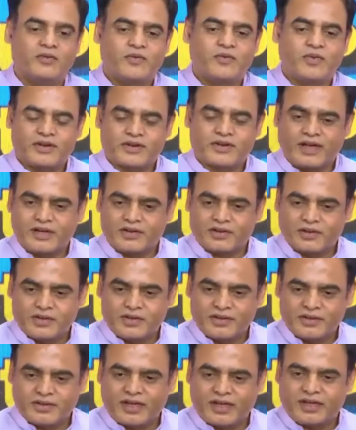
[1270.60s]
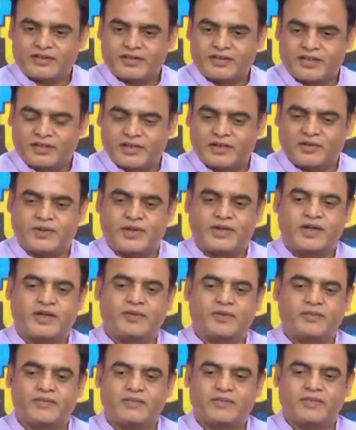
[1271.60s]
we are trying to design such a way
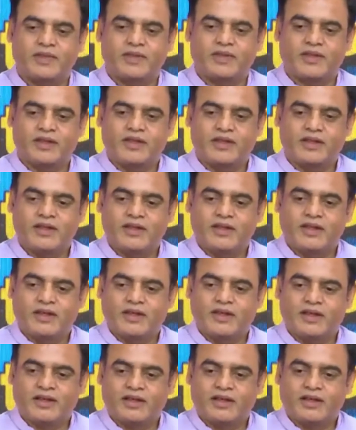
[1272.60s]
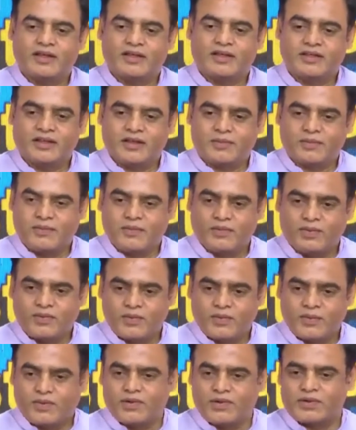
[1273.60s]
that
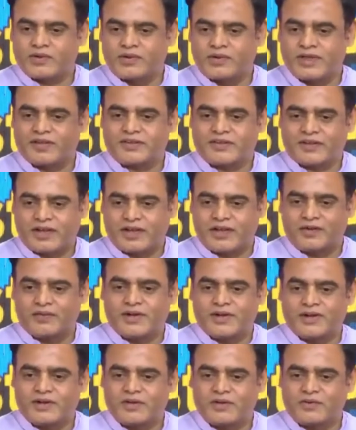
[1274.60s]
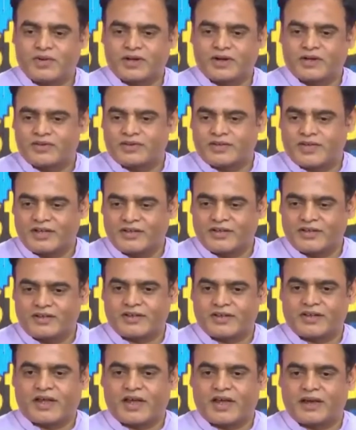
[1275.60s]
today is relevant, whatever changes
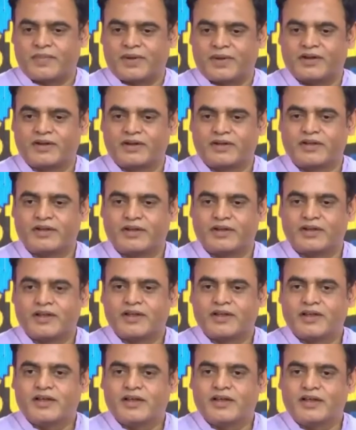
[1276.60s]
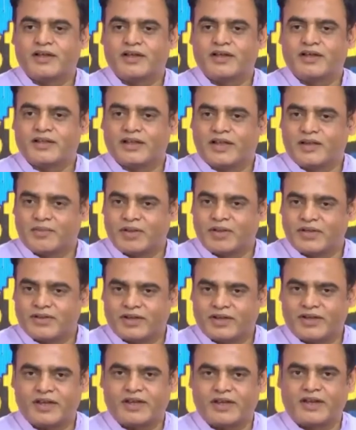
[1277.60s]
has happened in the
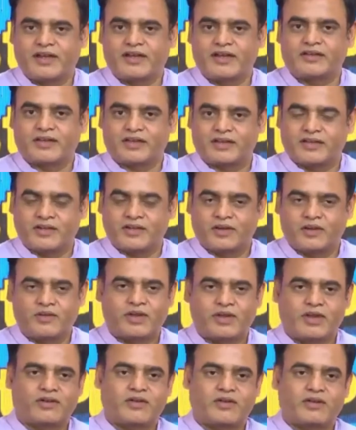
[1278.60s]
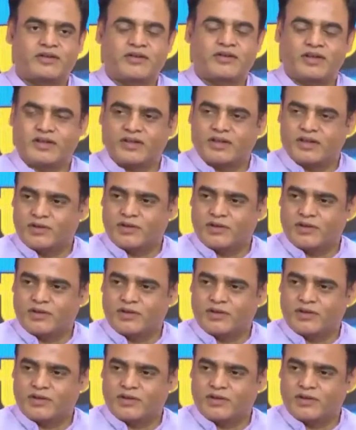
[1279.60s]
emerging areas or the new technology, the